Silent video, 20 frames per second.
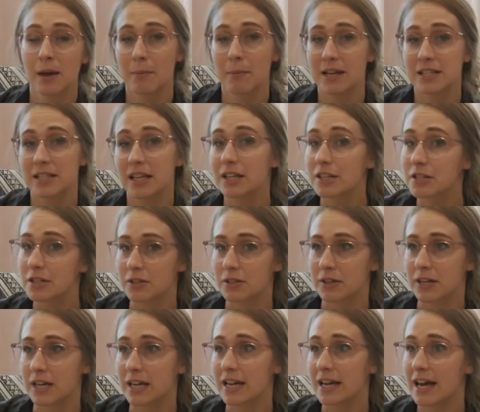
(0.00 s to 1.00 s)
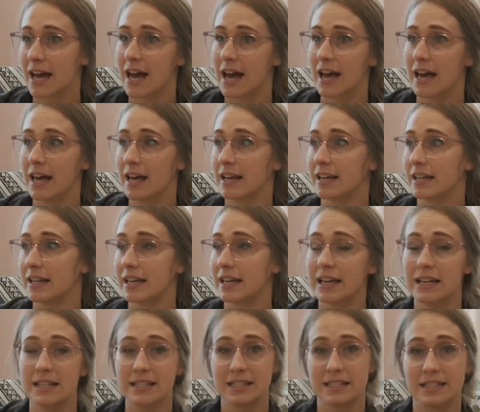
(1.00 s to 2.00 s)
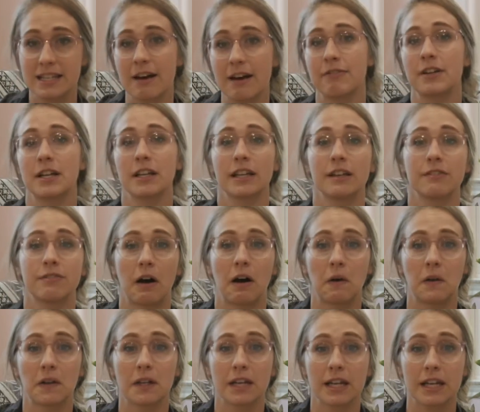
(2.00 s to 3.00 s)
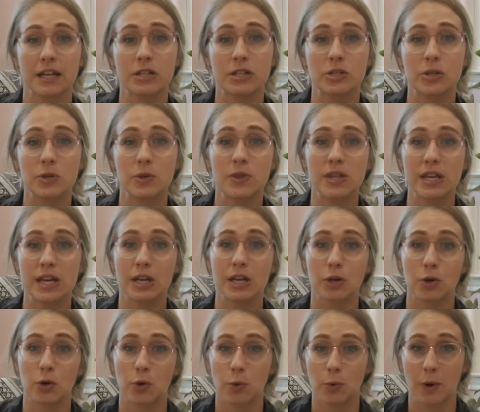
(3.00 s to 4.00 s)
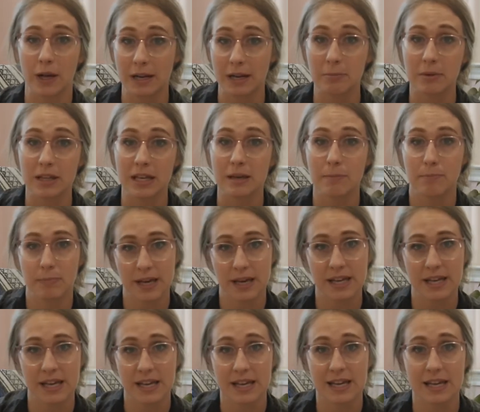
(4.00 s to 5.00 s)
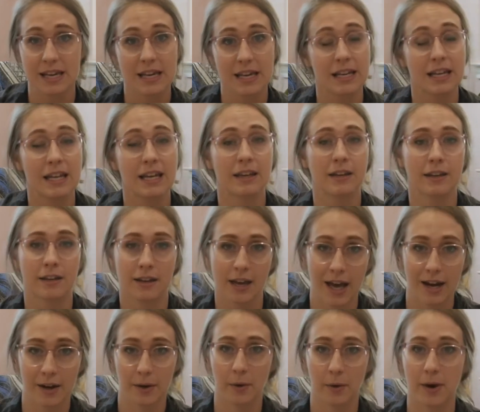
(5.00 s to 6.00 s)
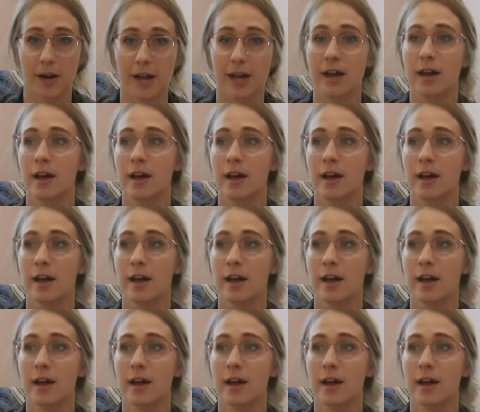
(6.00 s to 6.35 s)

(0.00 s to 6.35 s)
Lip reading: my son is 3 and he has definitely fallen into the incredibly picky eating category.